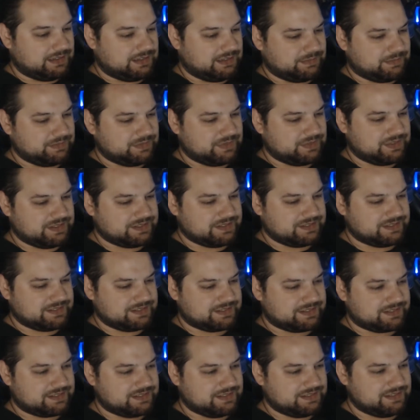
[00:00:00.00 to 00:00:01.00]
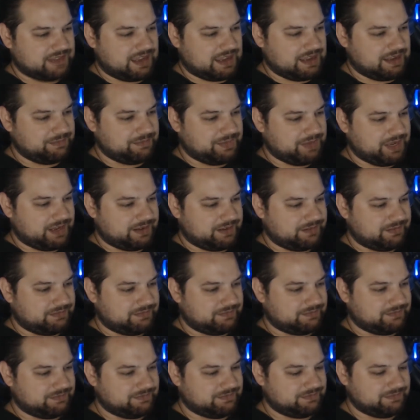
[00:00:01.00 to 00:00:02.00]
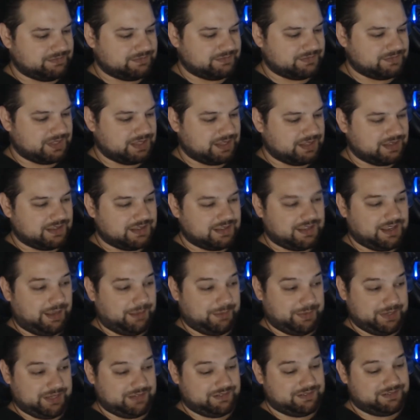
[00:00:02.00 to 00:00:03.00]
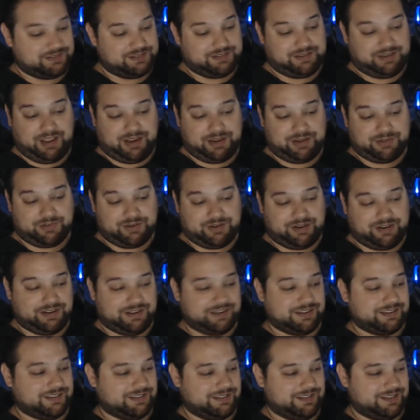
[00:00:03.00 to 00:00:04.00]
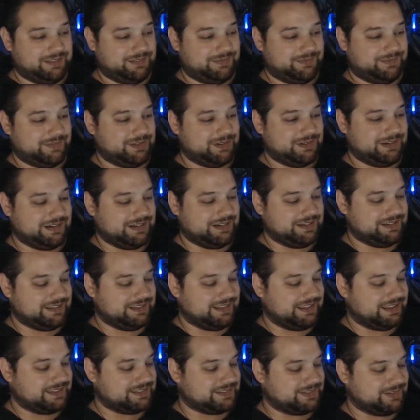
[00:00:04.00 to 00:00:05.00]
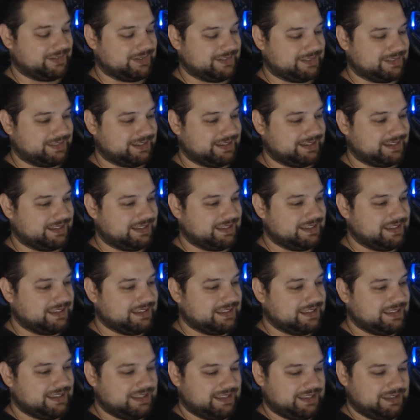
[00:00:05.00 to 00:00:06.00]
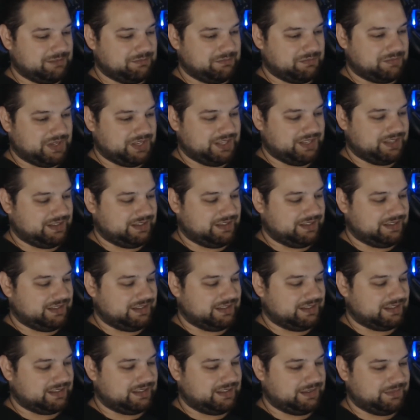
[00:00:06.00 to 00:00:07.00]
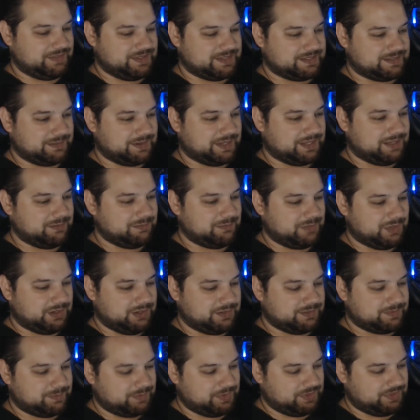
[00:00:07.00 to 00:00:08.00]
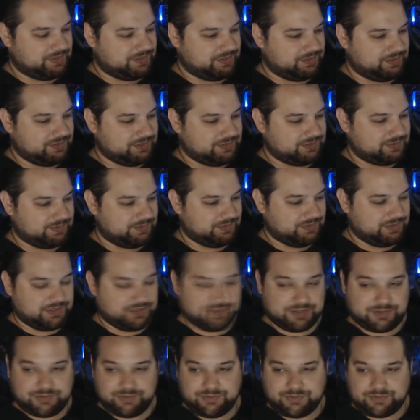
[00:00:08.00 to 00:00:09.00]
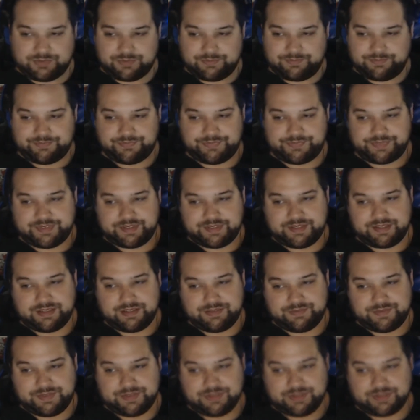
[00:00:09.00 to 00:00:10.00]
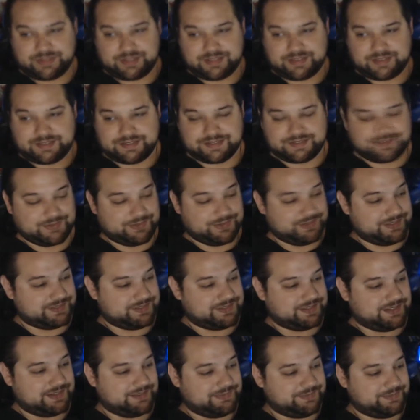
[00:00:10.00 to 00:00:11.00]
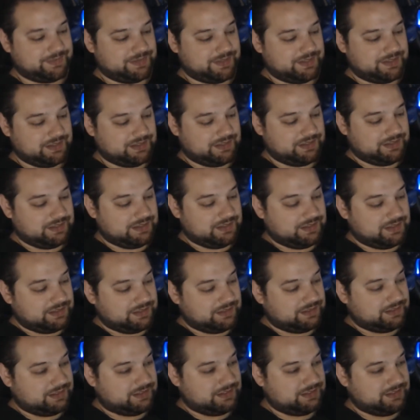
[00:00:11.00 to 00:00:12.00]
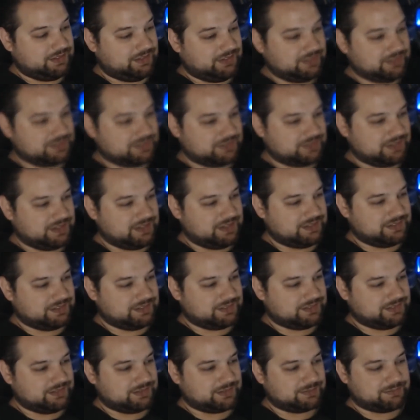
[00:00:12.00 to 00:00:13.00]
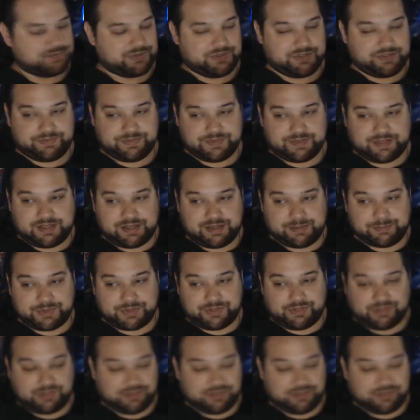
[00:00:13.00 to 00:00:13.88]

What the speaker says: This is not bad. I mean, night reading, if you're into that sort of thing, it might give you some nightmares, but it looks really cool if you look at this sort of stuff. The illustrations look pretty phenomenal.